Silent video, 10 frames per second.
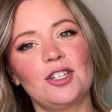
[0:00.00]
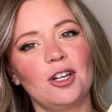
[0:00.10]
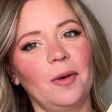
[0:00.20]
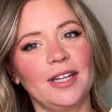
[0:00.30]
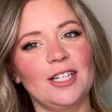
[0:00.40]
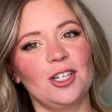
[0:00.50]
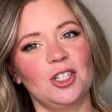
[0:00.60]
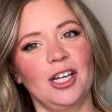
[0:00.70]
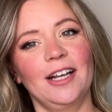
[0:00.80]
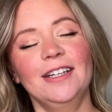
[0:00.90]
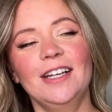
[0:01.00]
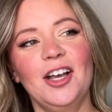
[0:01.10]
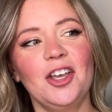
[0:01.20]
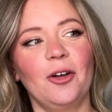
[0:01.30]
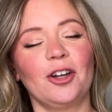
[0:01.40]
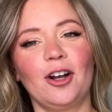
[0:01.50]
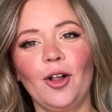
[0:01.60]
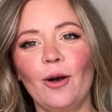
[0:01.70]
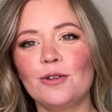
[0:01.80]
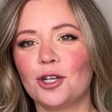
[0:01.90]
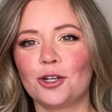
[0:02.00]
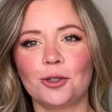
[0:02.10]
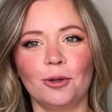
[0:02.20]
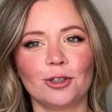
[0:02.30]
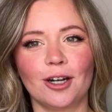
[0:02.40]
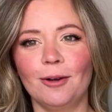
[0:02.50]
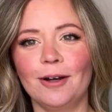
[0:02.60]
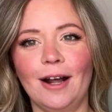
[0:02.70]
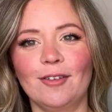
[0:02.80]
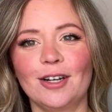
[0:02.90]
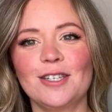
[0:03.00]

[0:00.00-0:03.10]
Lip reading: You don't want that touching, your clothes, your shoulder, or whatever.